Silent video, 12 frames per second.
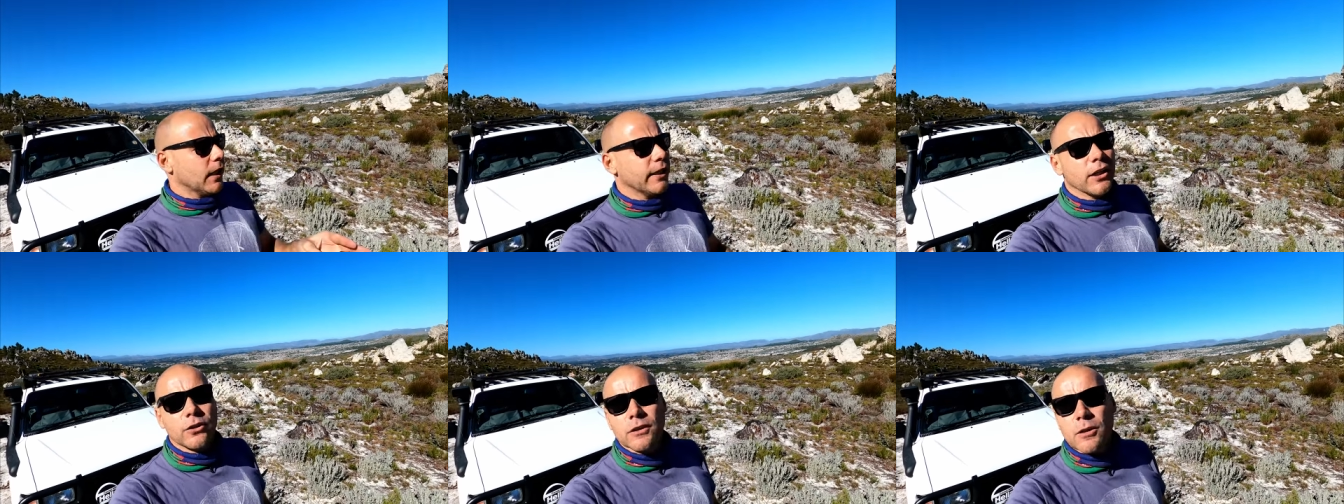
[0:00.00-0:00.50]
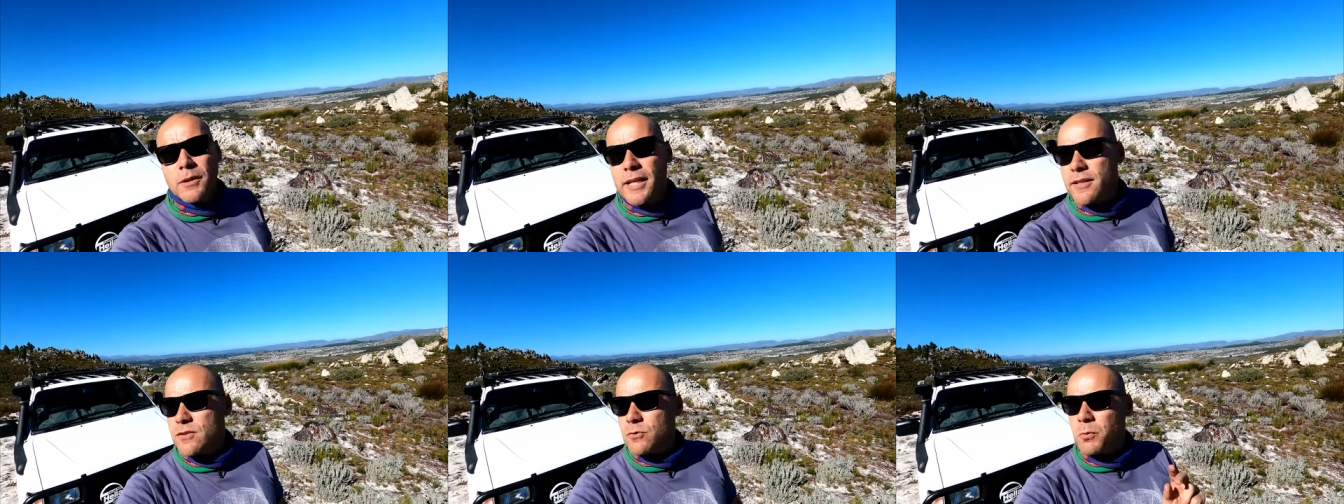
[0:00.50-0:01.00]
I know no
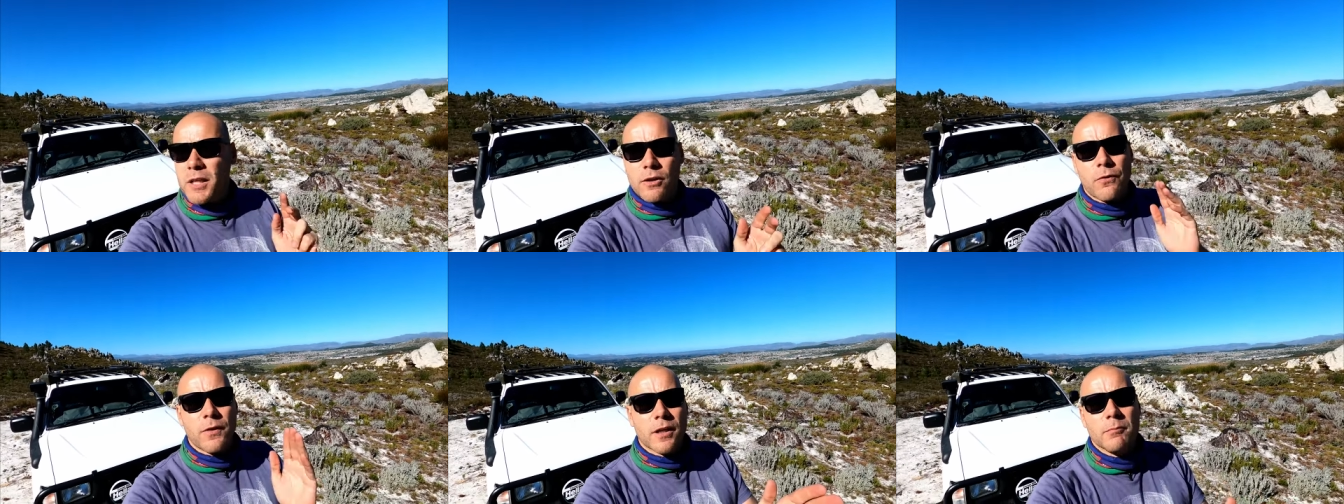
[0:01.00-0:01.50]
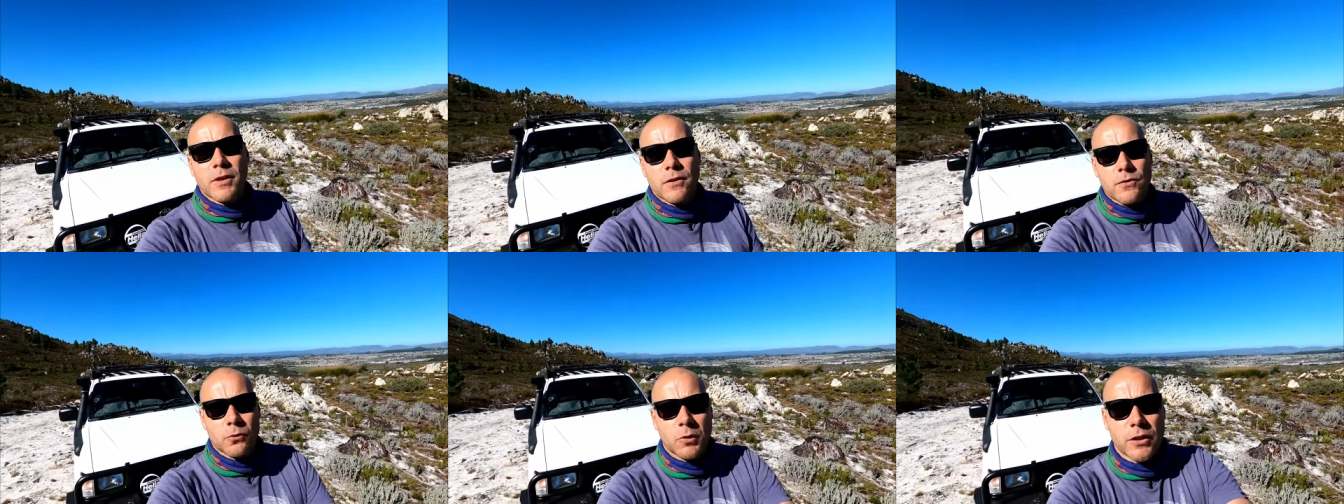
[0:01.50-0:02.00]
one has 20 or 30
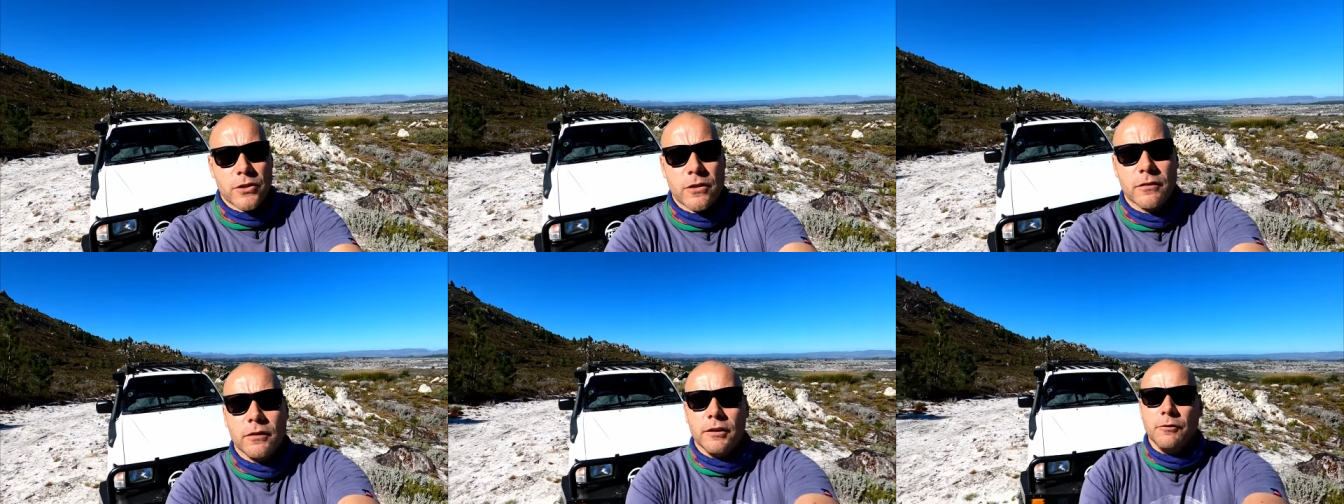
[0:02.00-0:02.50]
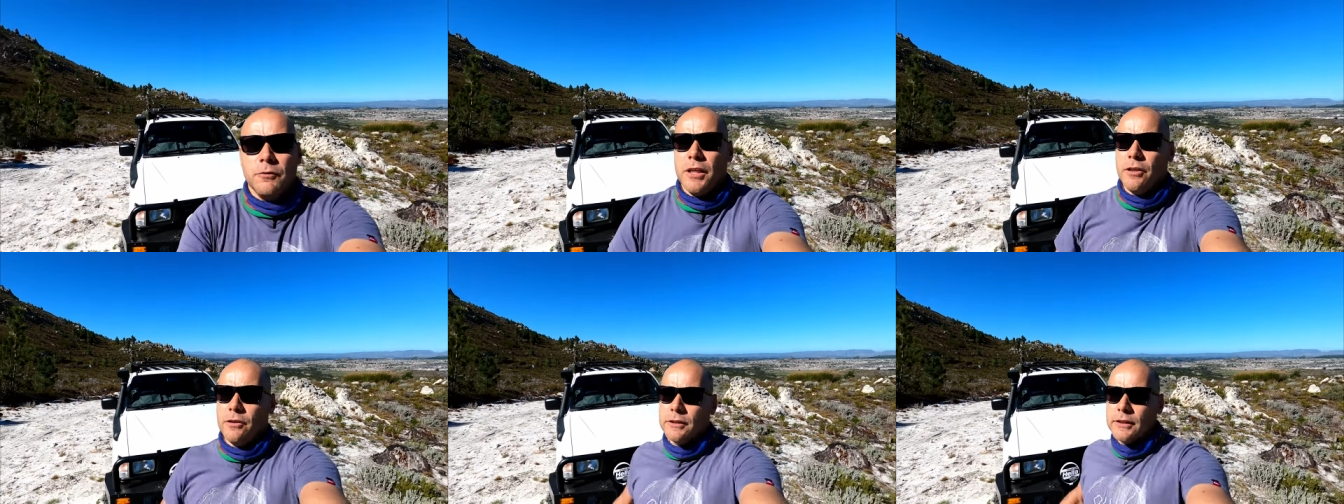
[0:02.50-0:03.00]
minutes to watch on a
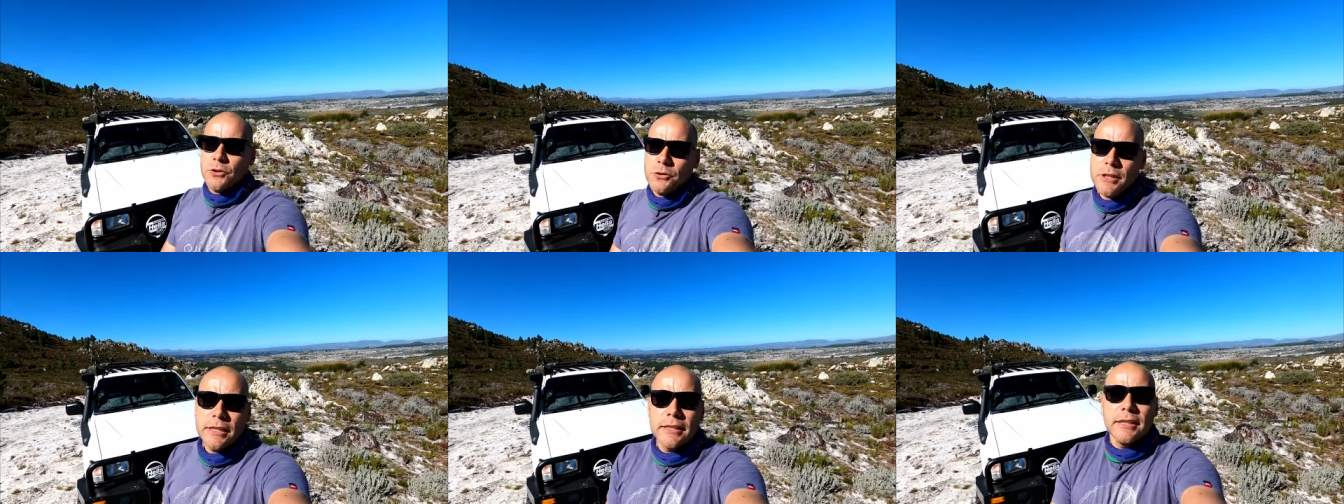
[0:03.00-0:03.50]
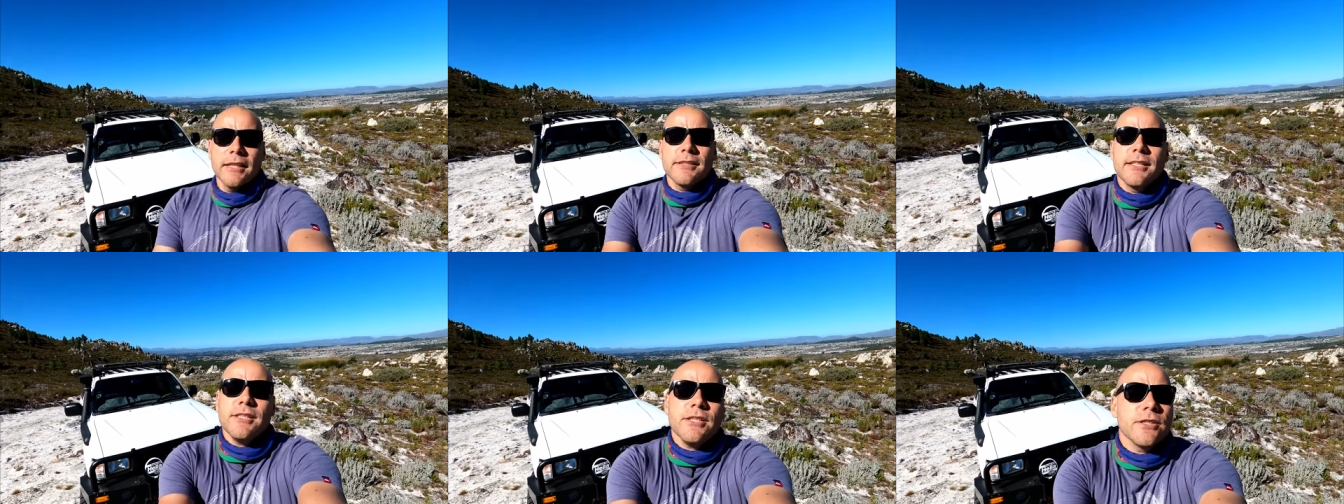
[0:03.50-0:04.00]
video. Two
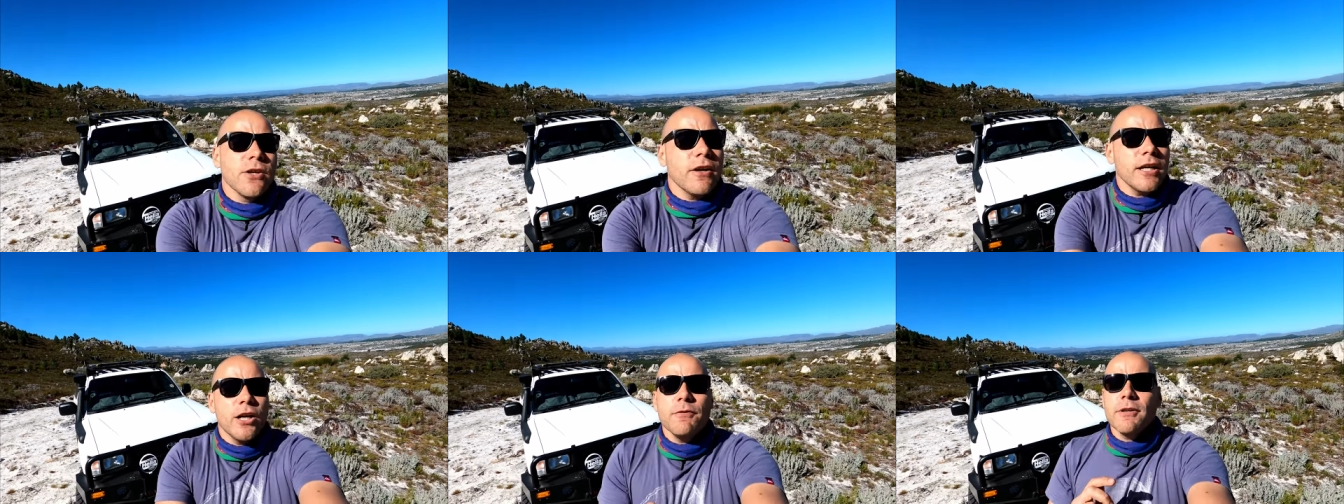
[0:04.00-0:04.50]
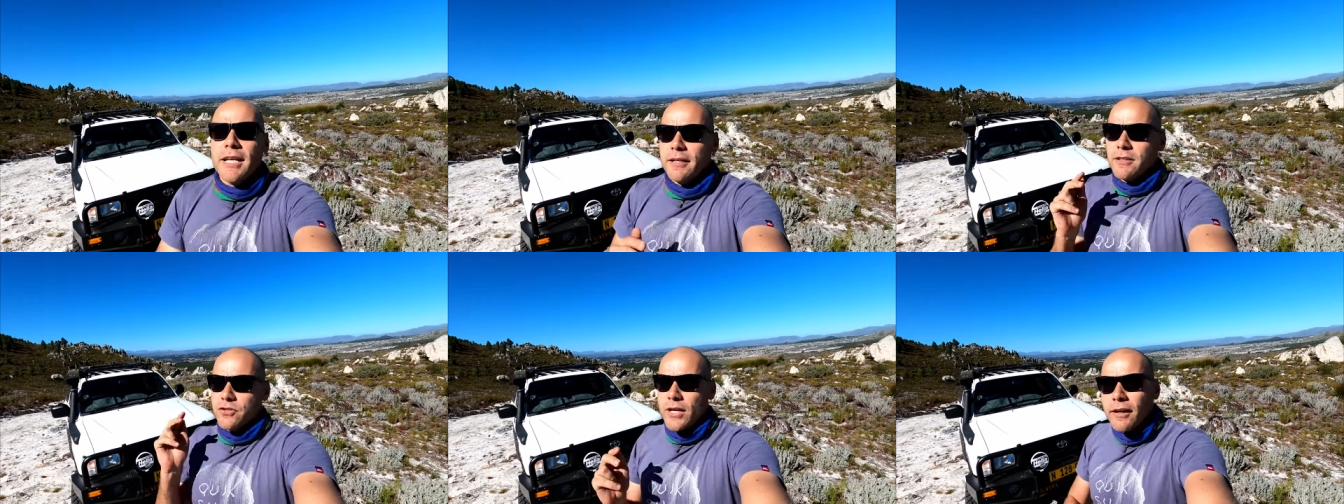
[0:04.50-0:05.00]
is this is not an
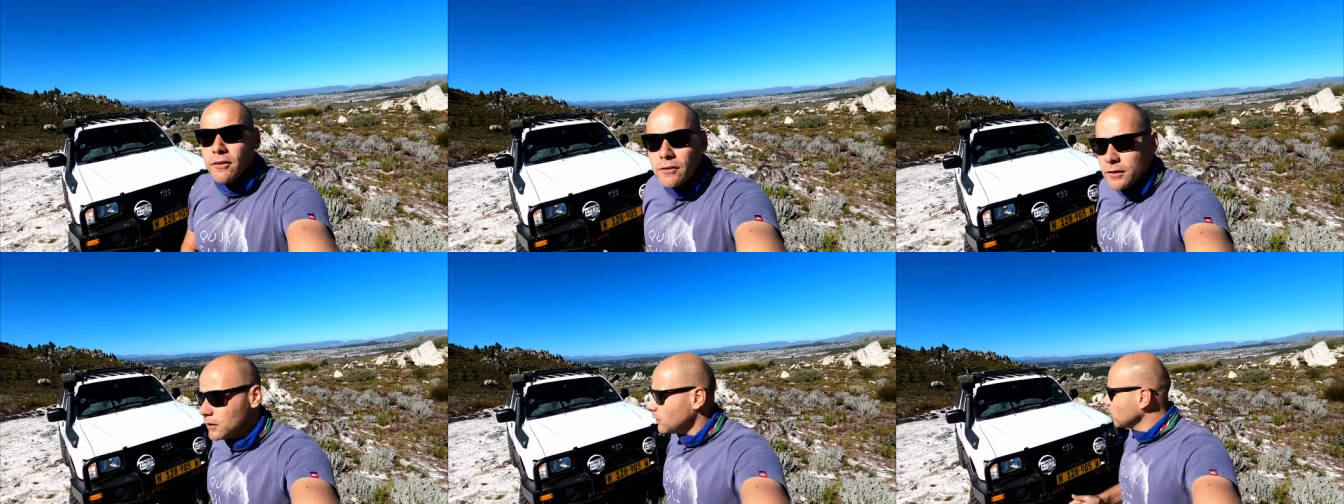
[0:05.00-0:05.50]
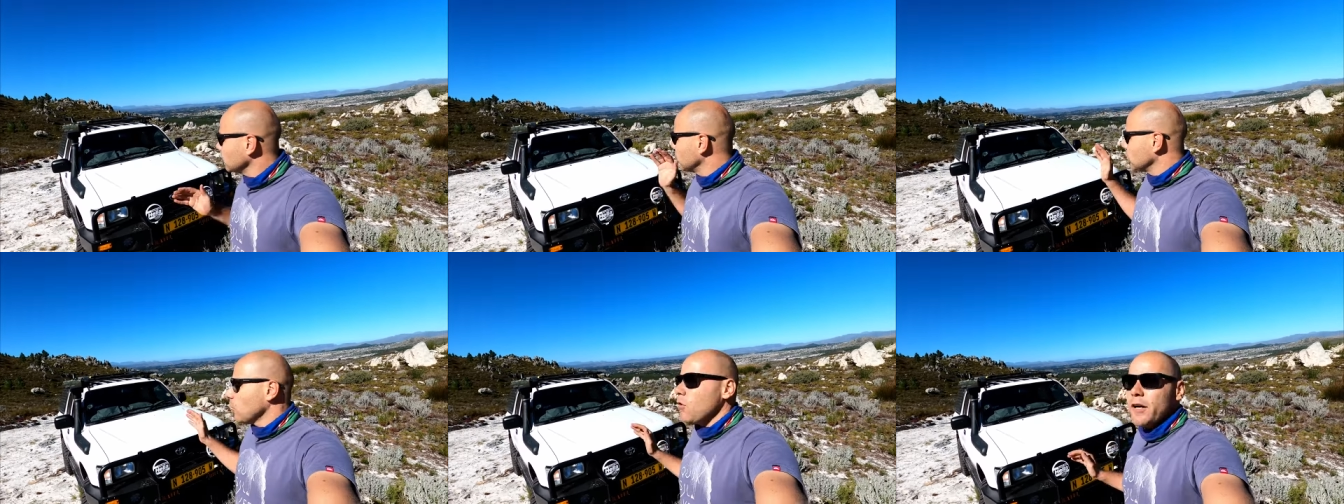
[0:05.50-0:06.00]
overlanding channel,
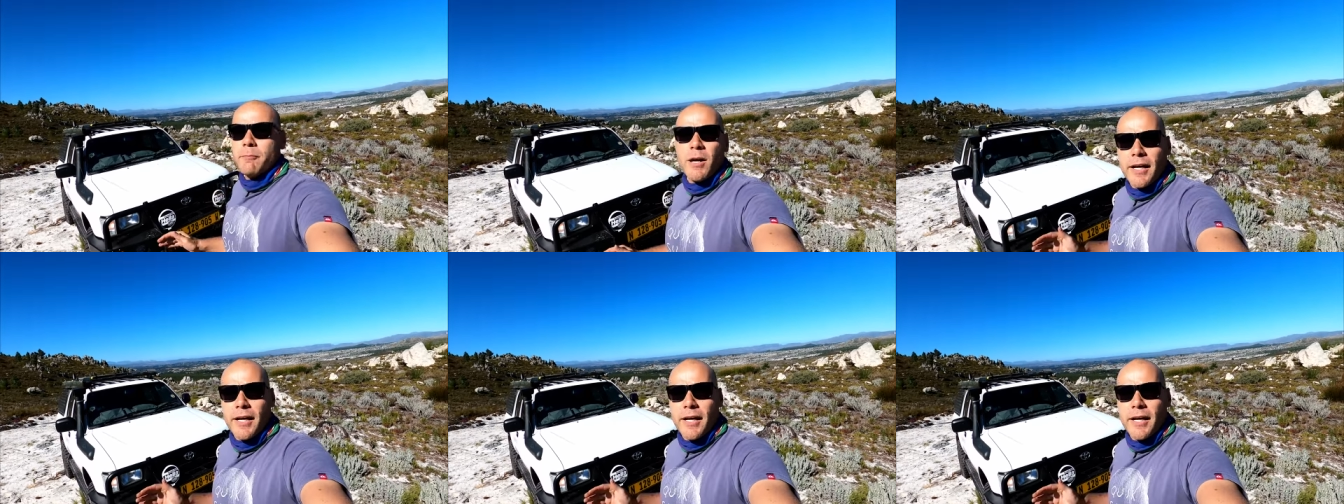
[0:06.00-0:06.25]
nor am